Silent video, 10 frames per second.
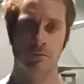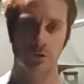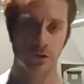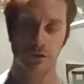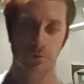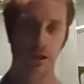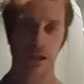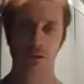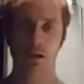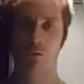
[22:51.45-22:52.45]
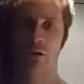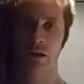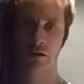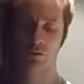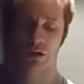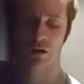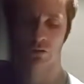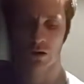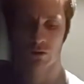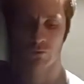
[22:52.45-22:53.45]
Just to be anti white, as we all
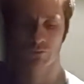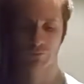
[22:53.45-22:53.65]
know.